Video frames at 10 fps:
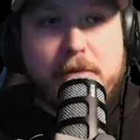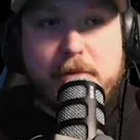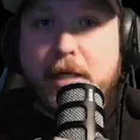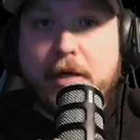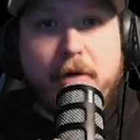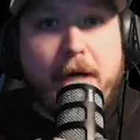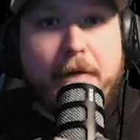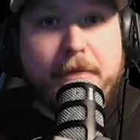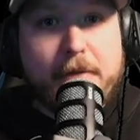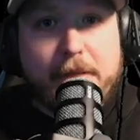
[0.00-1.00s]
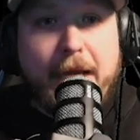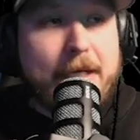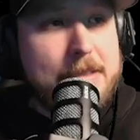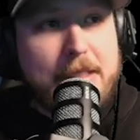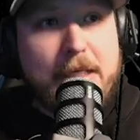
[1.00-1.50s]
Tucker Craft, Yak
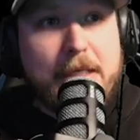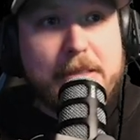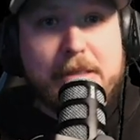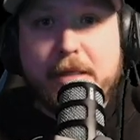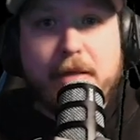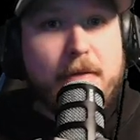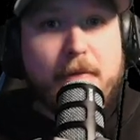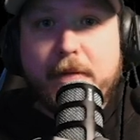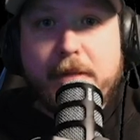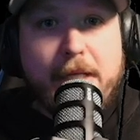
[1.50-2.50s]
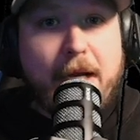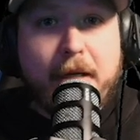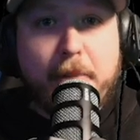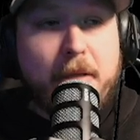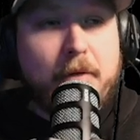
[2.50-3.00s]
and TDs, not going
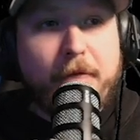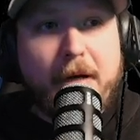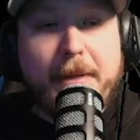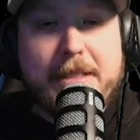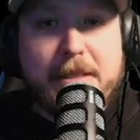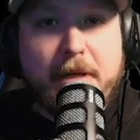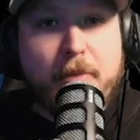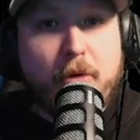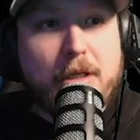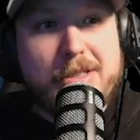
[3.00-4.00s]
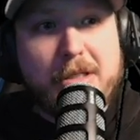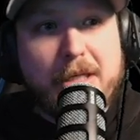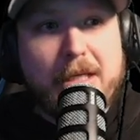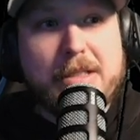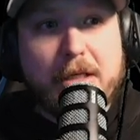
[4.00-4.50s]
to be able to fit on my team anymore because you
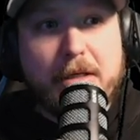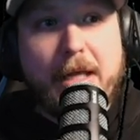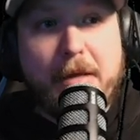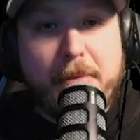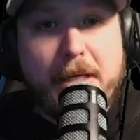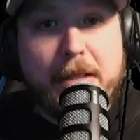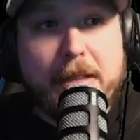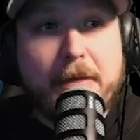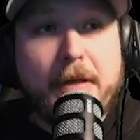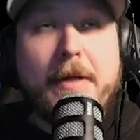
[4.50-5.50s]
need certain AP on there.